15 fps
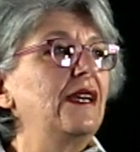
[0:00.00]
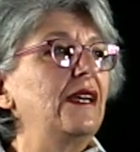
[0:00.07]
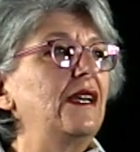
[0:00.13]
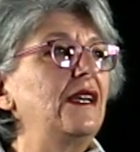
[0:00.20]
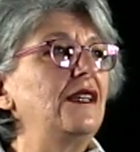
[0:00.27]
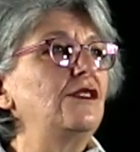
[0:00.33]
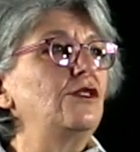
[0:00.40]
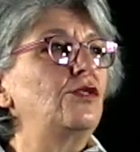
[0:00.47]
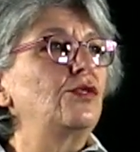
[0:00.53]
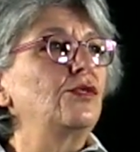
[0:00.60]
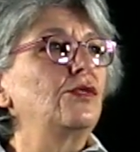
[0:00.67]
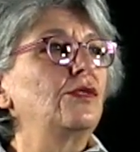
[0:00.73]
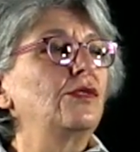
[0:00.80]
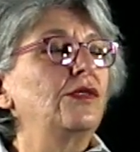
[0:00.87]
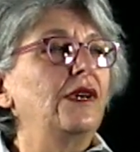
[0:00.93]

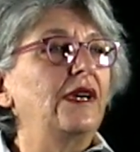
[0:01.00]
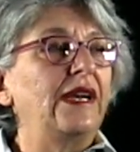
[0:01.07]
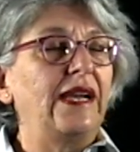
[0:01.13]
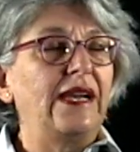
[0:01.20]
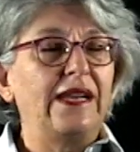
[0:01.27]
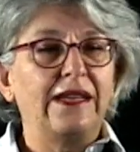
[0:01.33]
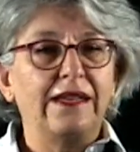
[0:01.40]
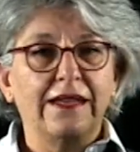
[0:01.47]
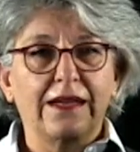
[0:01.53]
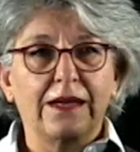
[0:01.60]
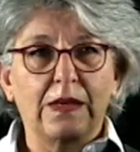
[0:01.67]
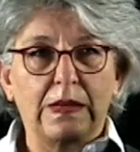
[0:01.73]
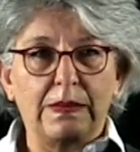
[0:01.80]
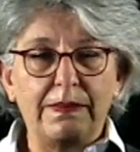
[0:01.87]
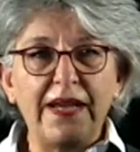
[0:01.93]
into a
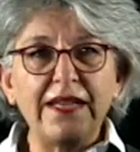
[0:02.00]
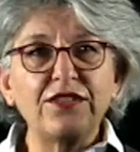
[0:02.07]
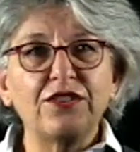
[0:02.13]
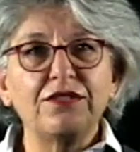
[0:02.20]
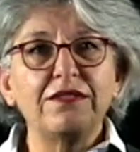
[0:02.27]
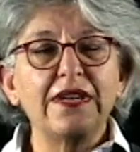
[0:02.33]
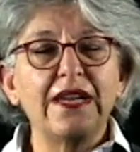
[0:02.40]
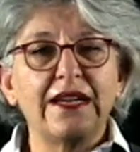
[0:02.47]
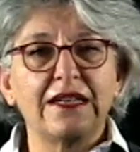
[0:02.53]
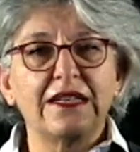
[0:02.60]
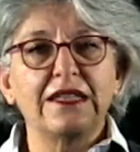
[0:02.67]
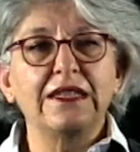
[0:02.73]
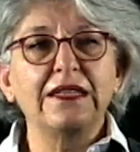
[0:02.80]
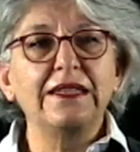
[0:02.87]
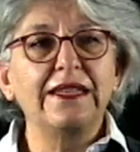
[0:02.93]
combustion
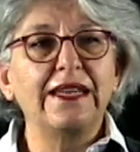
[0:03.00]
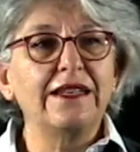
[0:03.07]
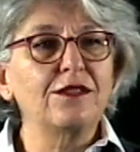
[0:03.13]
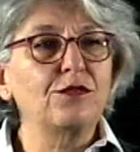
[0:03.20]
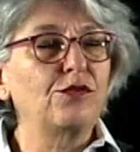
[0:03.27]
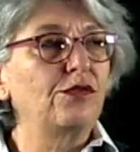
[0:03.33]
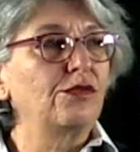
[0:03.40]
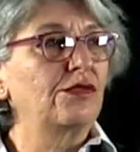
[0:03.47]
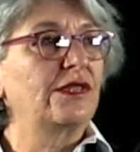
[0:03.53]
reaction that is going to